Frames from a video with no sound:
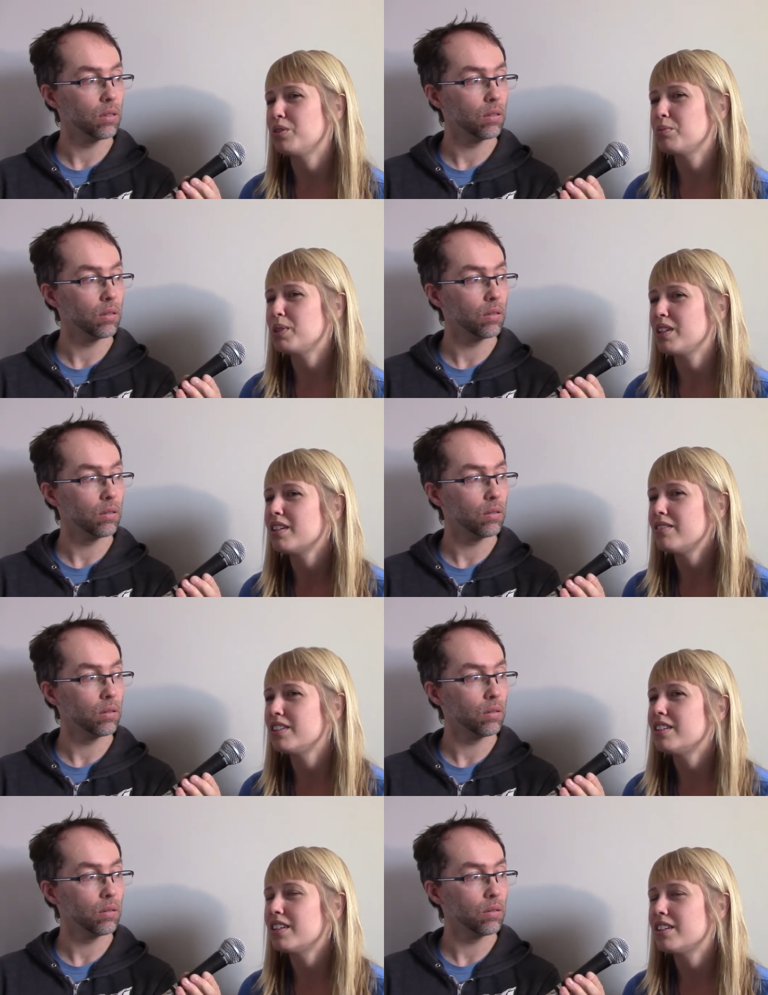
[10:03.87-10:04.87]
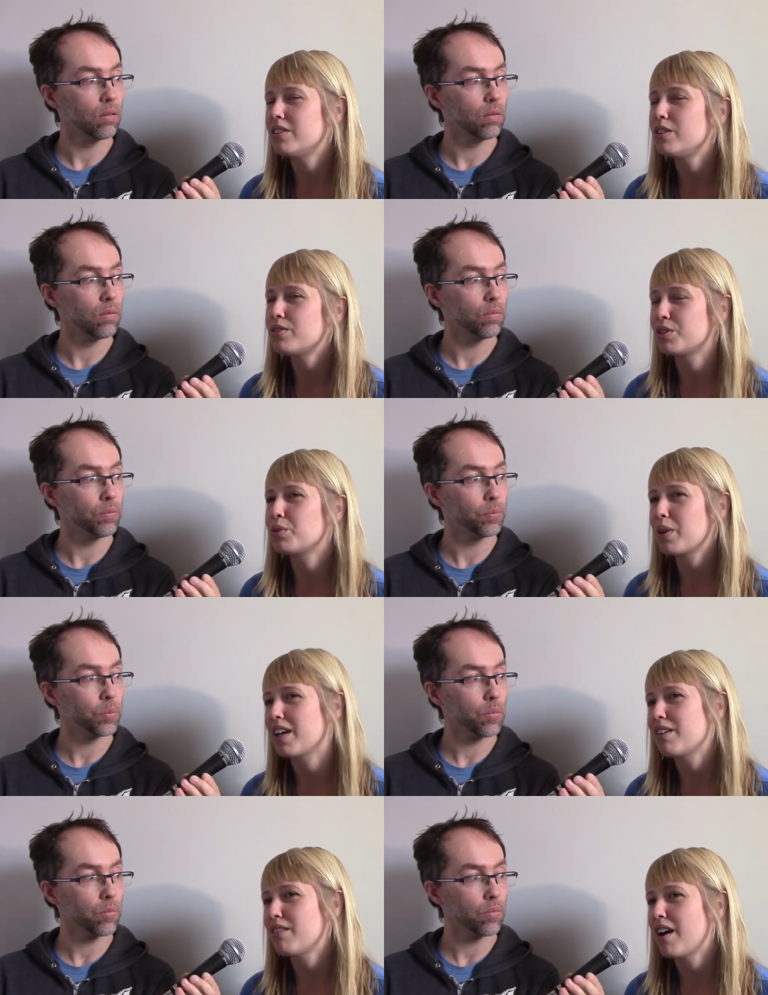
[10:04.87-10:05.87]
Speaker 1: to me giving in a different
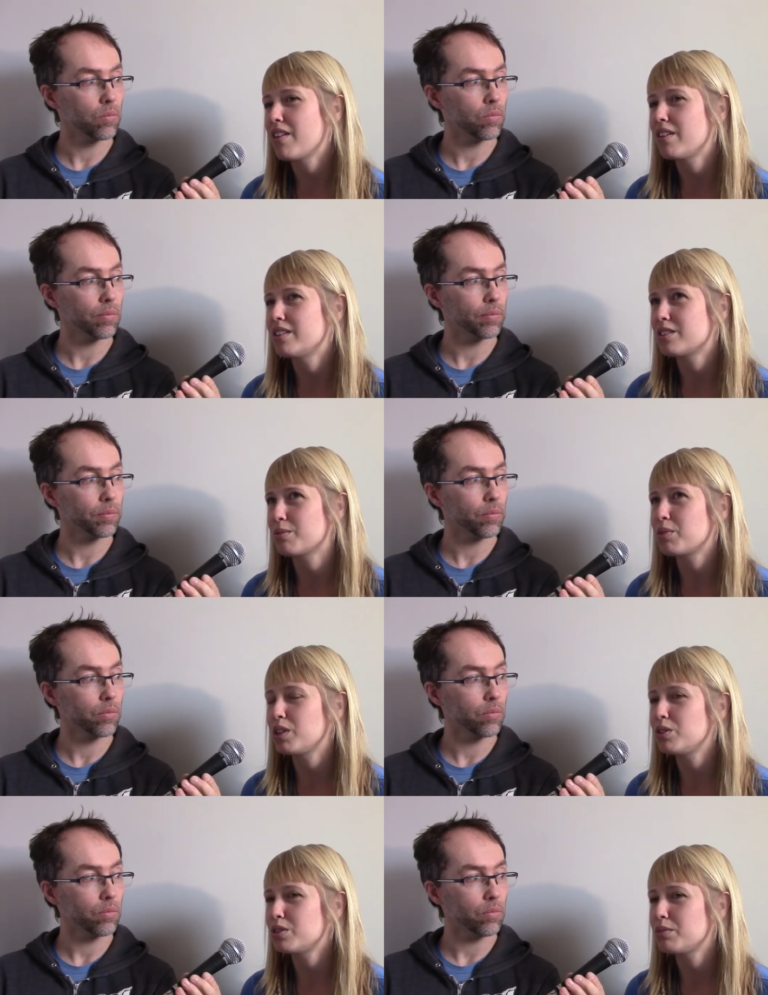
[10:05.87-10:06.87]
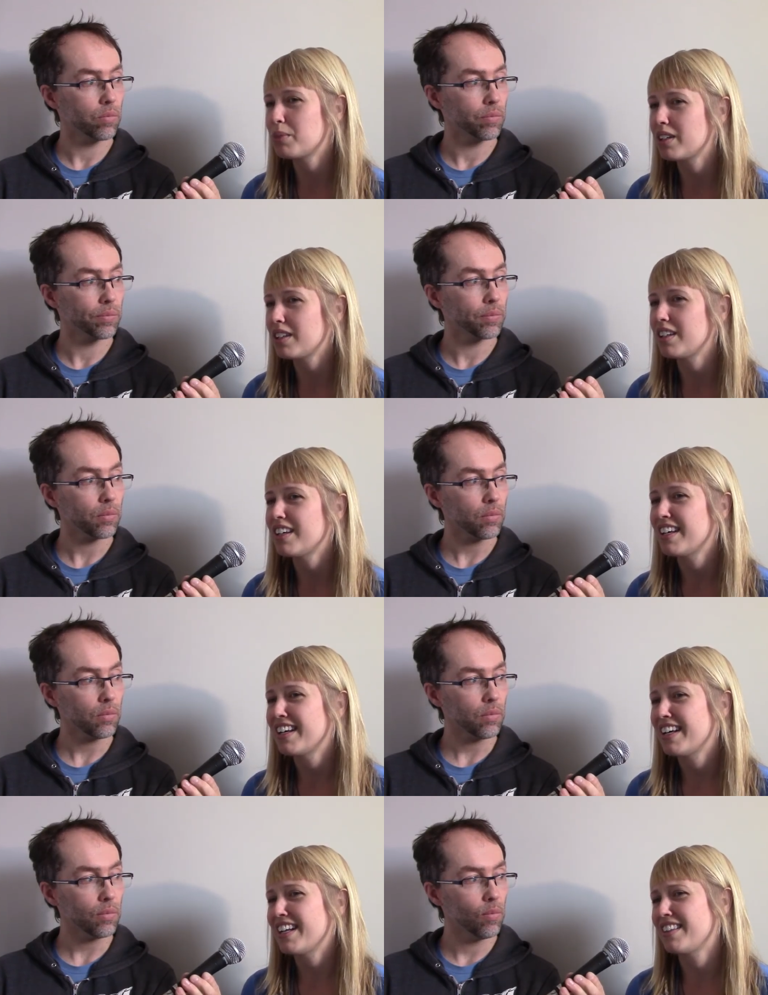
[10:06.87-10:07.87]
way rather than something using money,
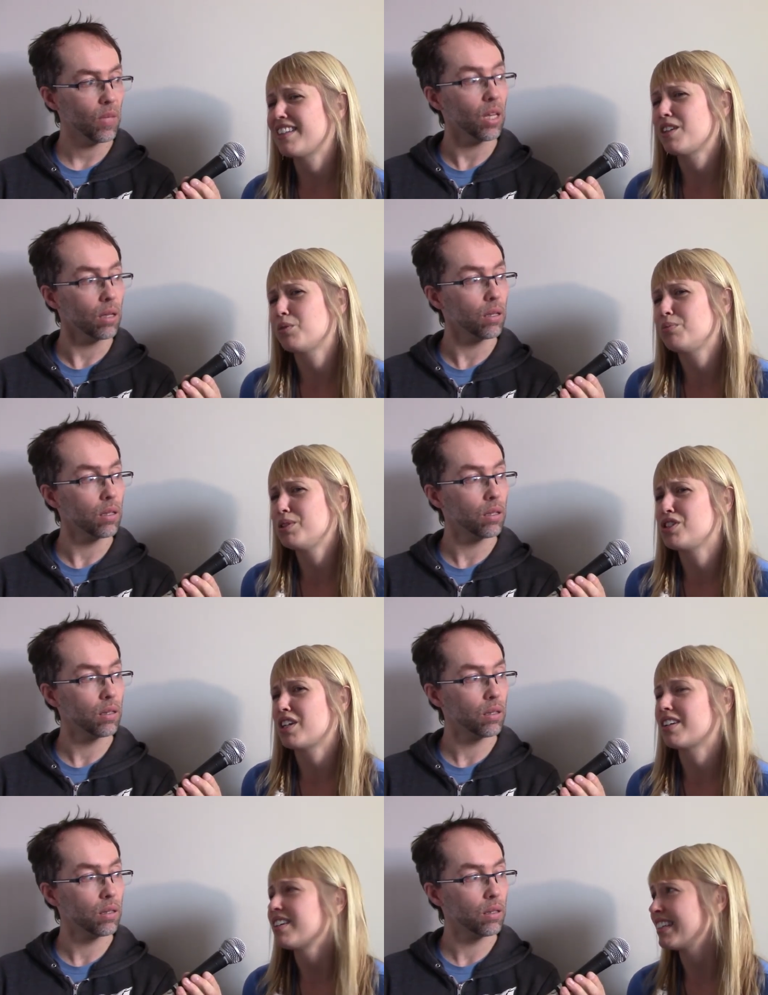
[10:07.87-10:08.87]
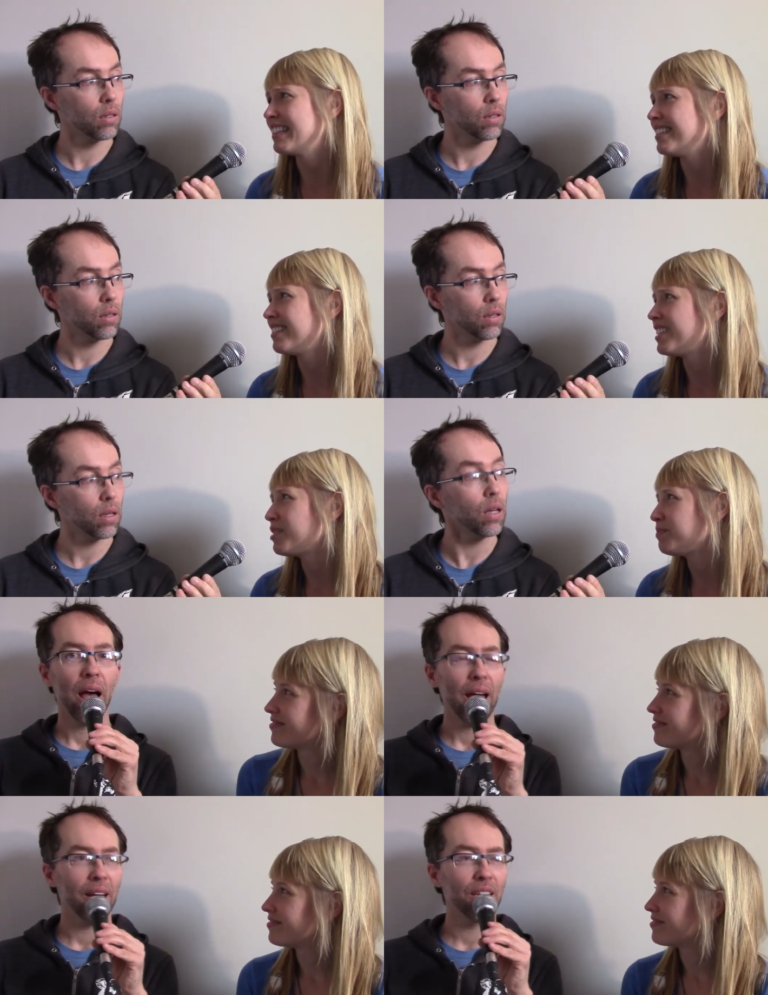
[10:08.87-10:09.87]
and that they would be sharing.
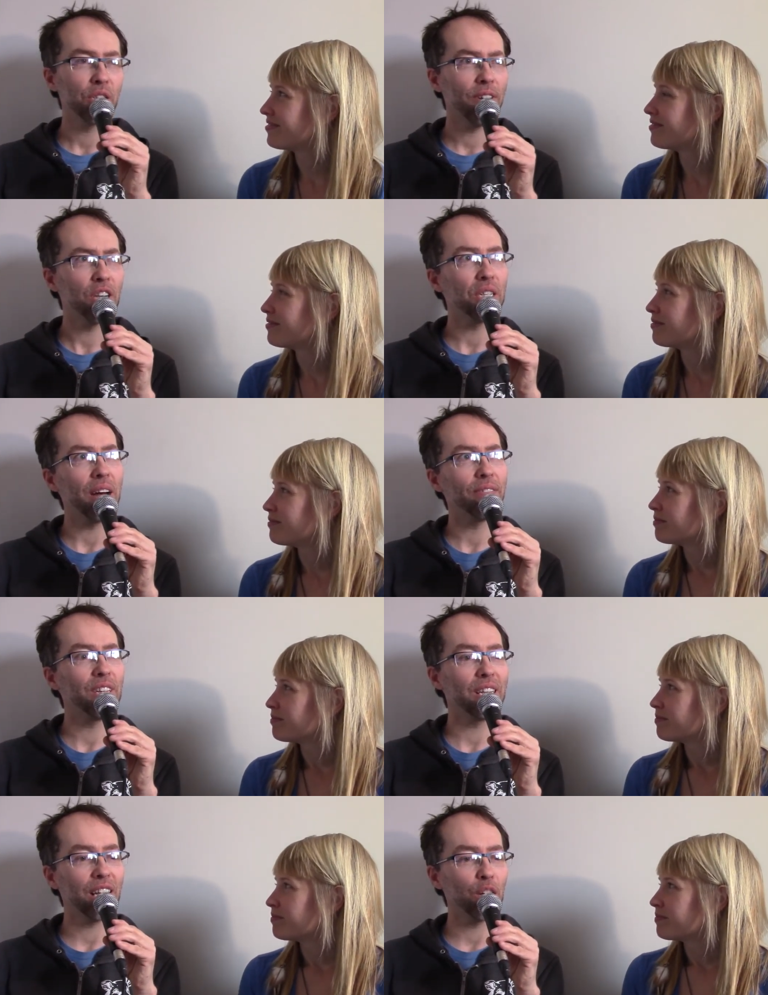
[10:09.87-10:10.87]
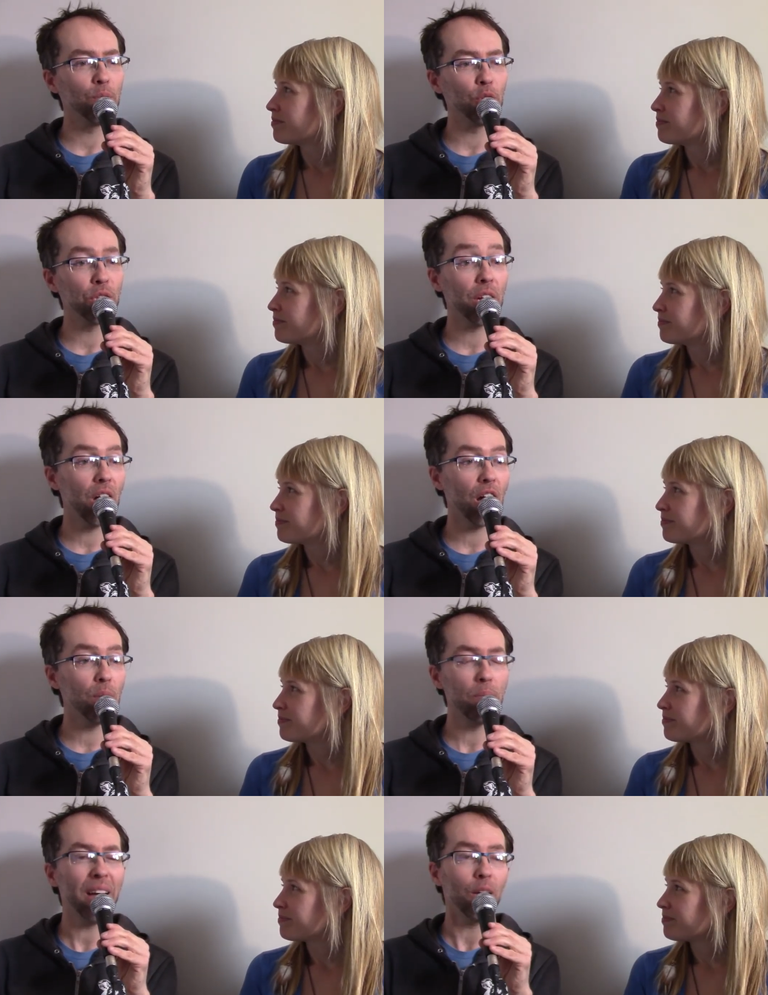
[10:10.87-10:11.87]
Speaker 2: And as far as not feeling like a mooch, there are
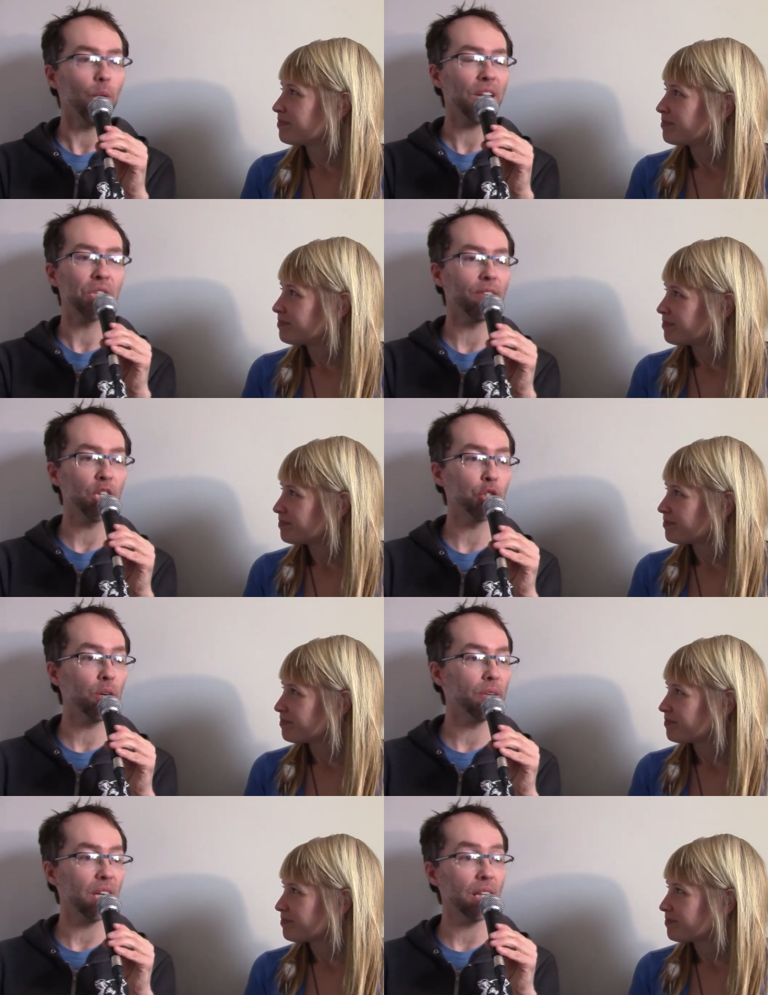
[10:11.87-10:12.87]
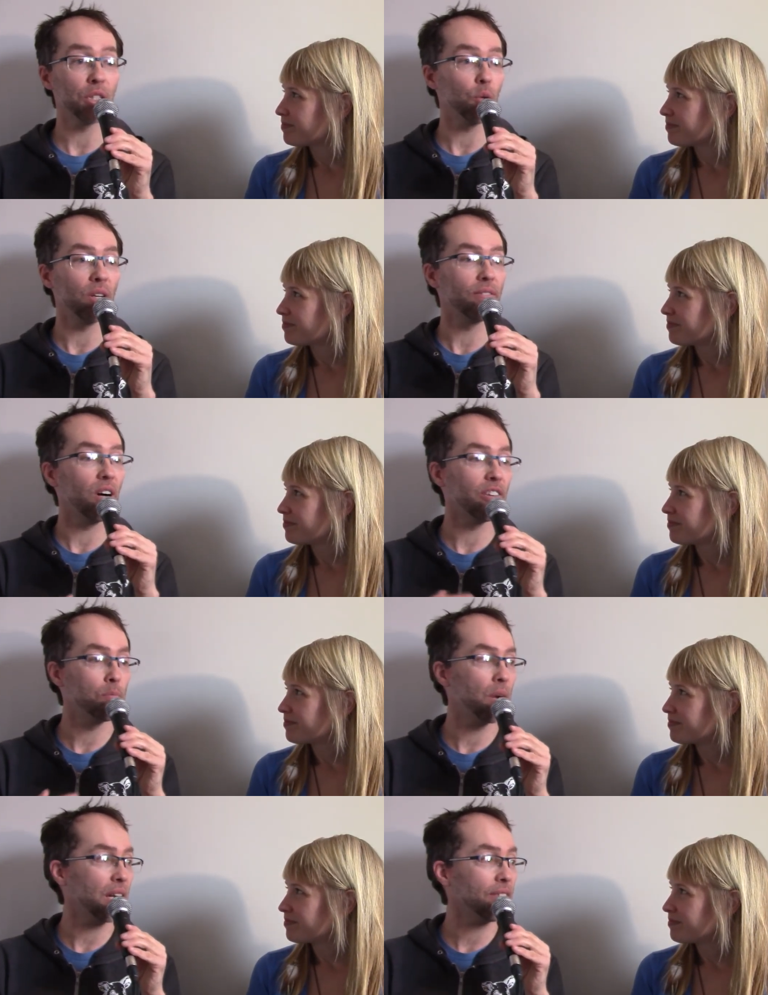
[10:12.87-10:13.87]
many ways of contributing that don't involve
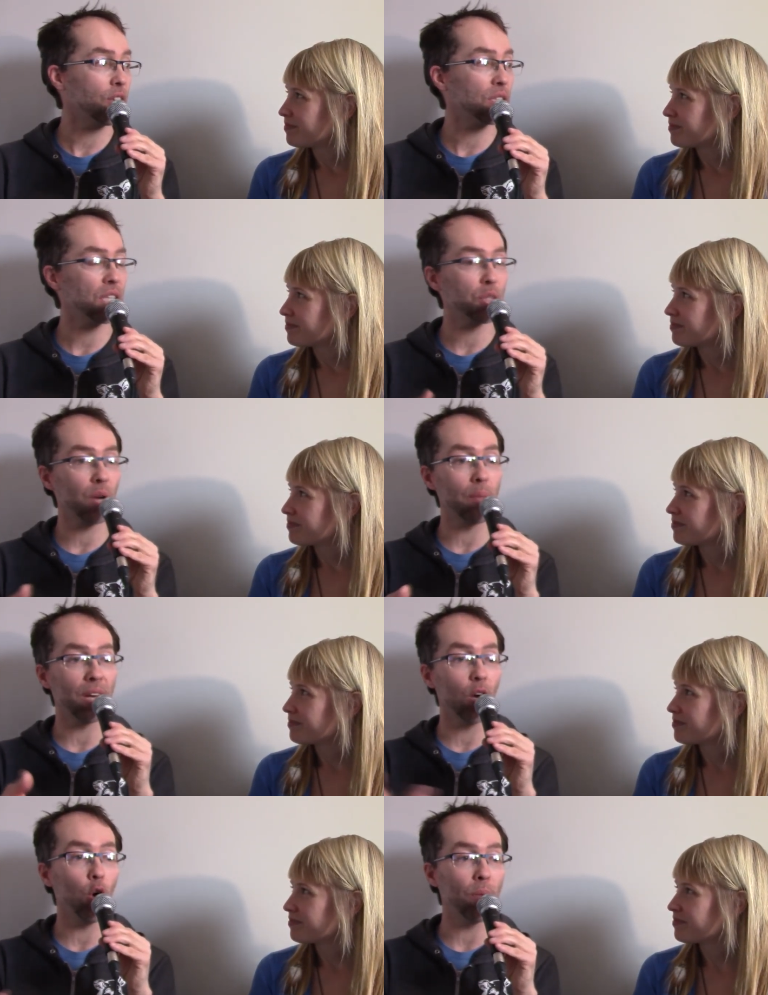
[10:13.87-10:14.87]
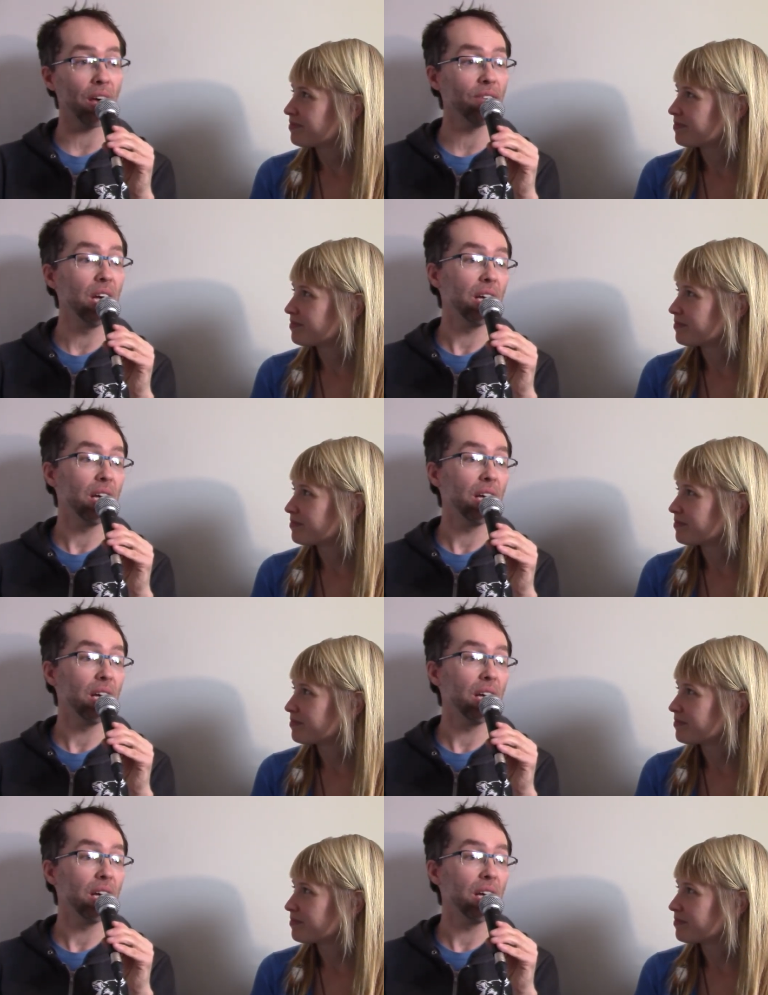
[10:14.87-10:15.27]
money. For instance, when I'm at home, I have